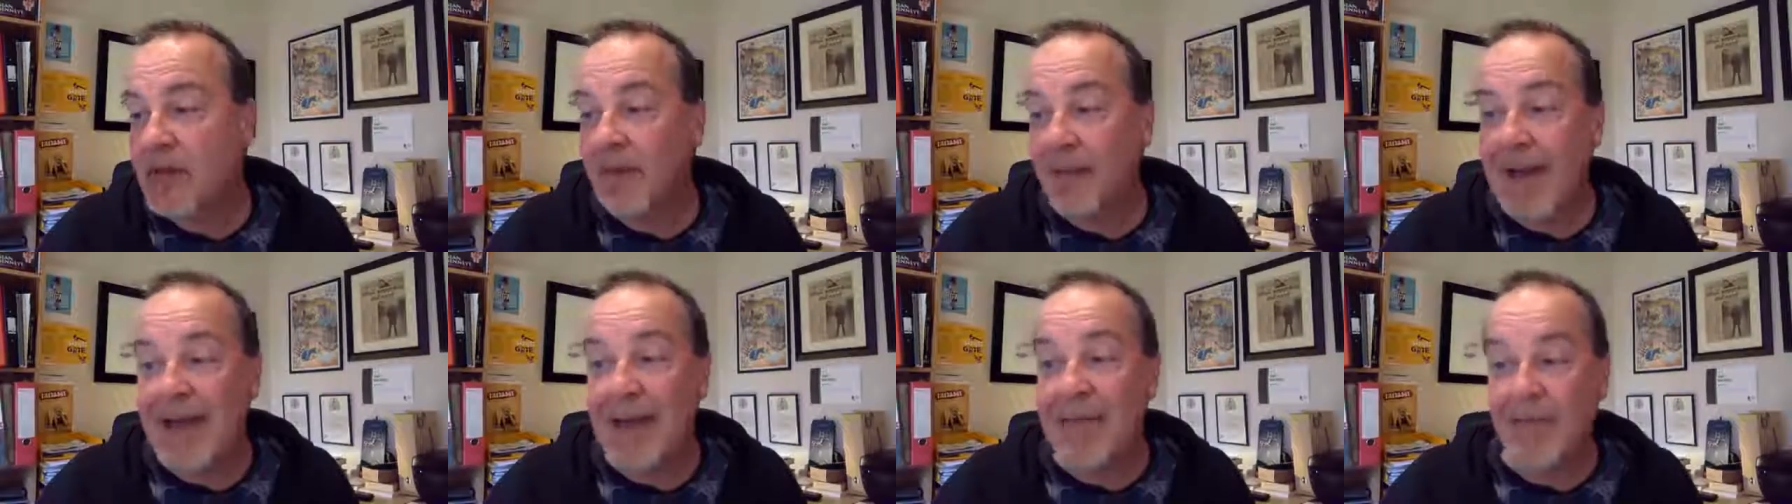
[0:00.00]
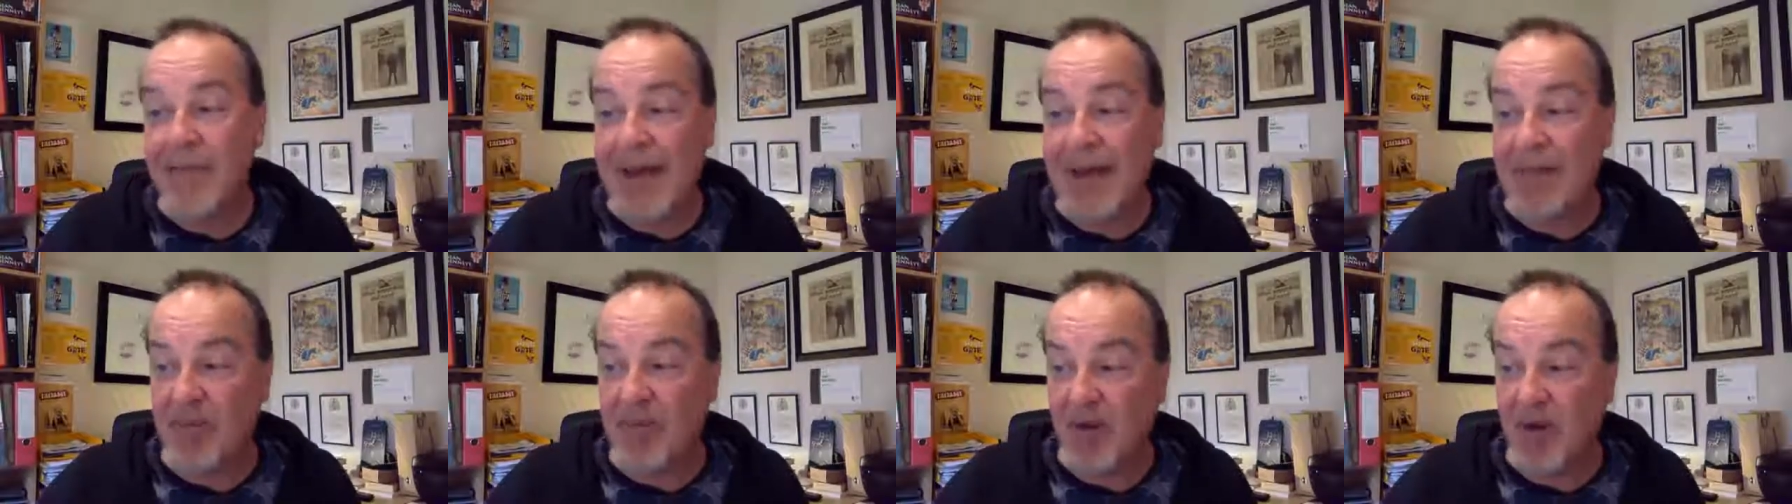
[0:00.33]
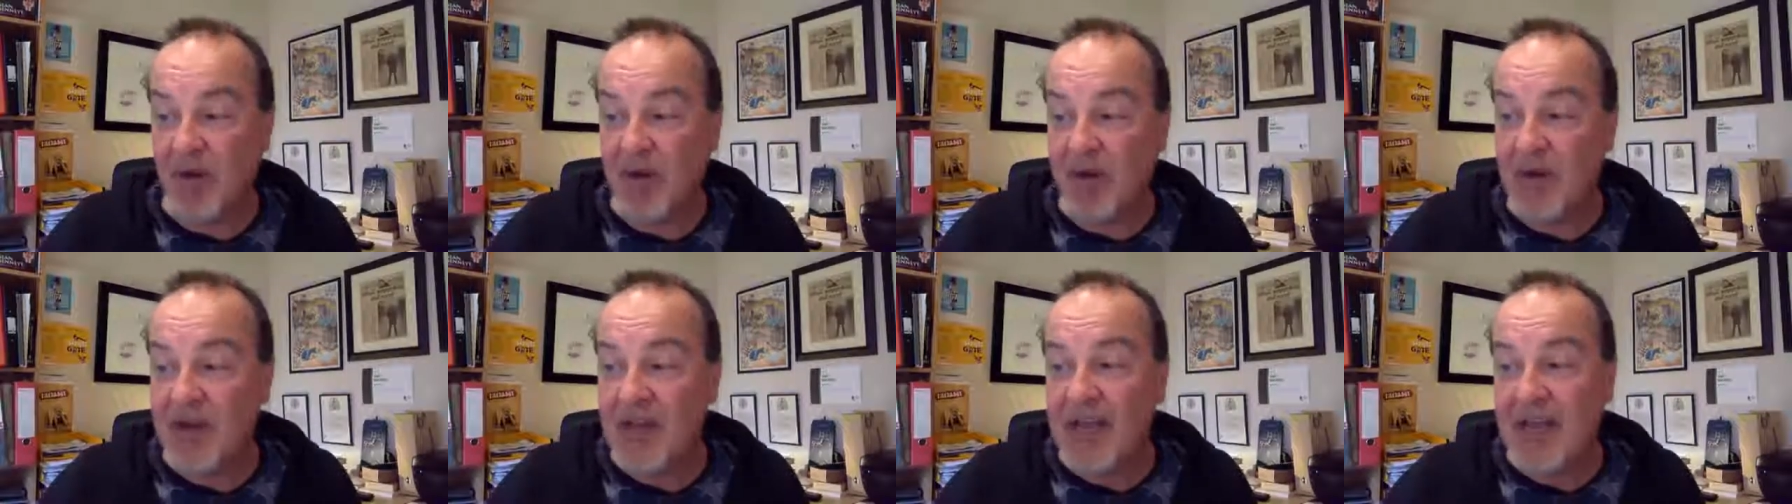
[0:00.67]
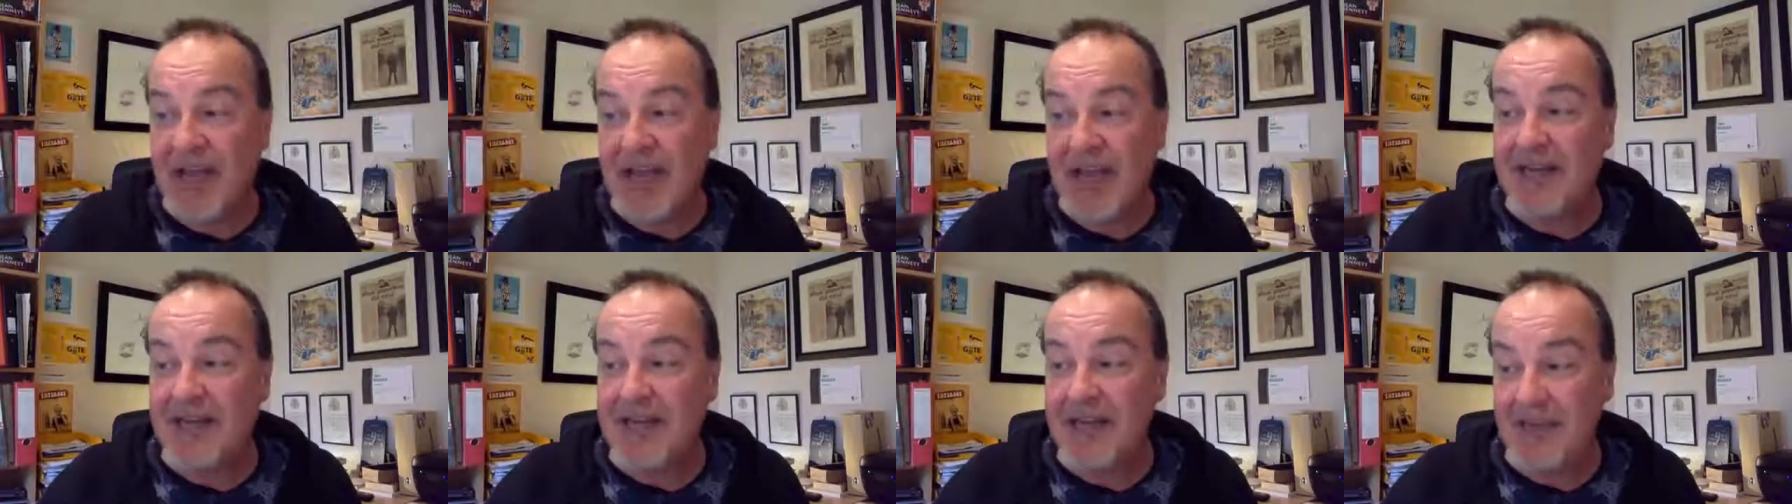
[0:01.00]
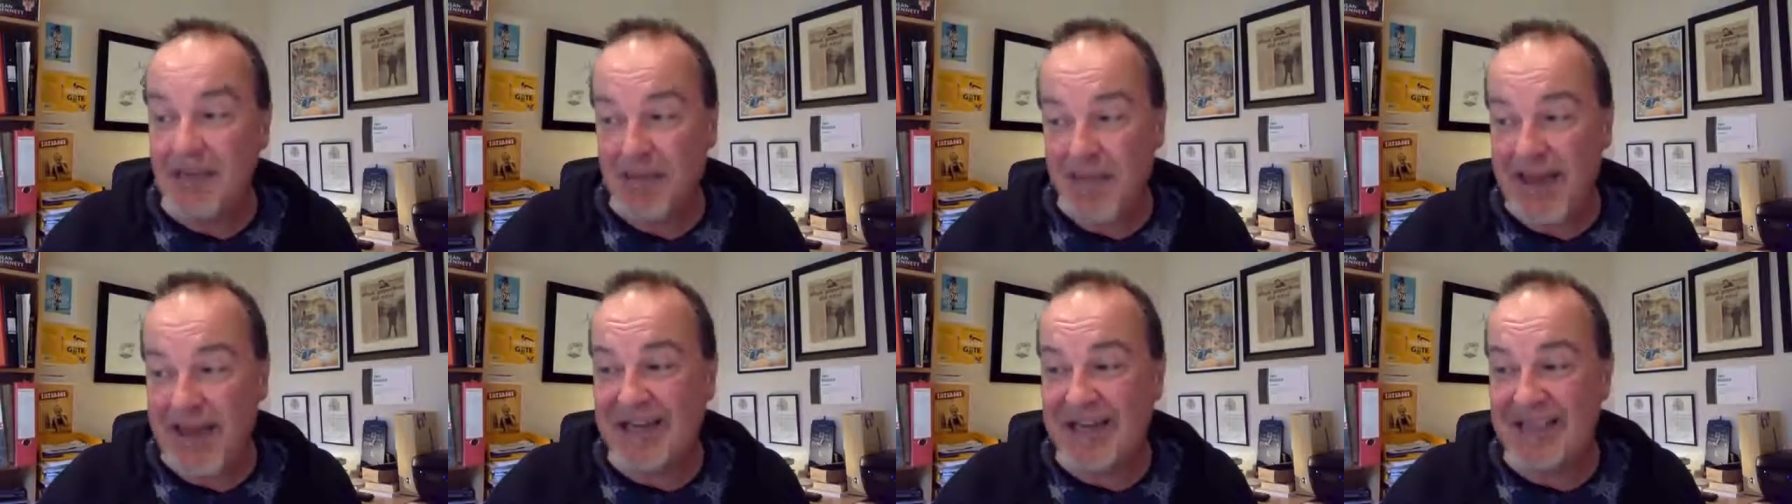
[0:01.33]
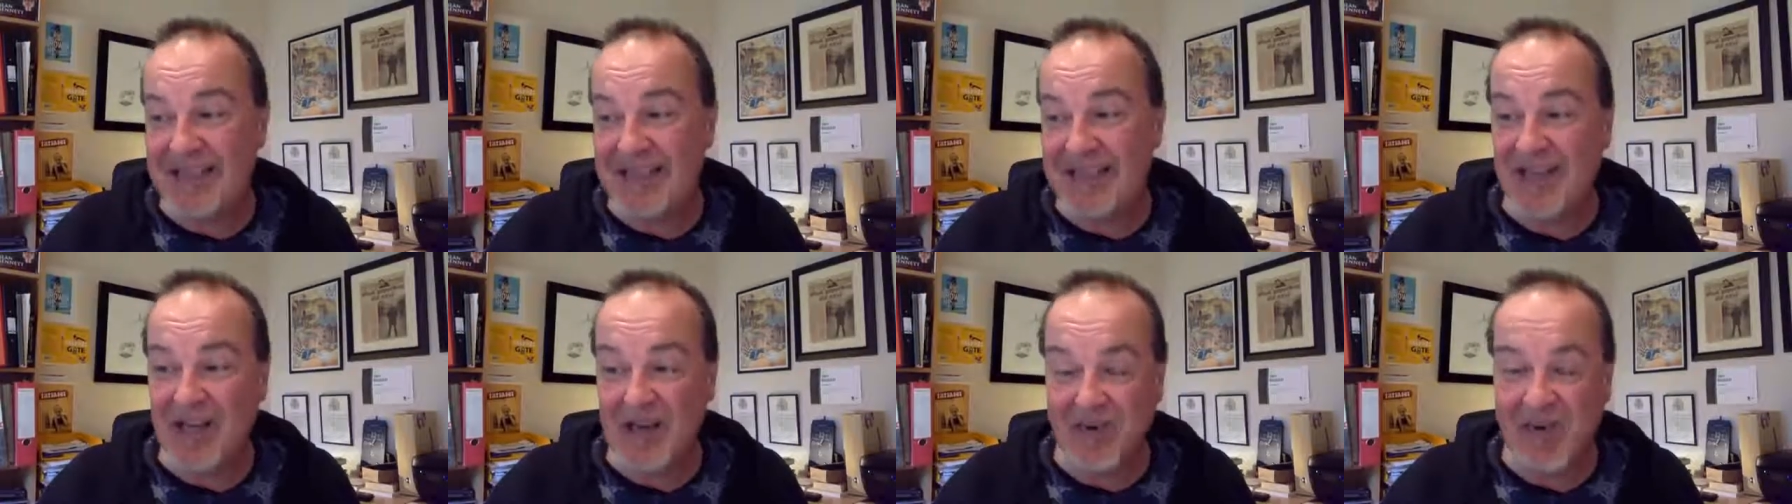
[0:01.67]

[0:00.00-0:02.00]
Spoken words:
My big brother had Begsley the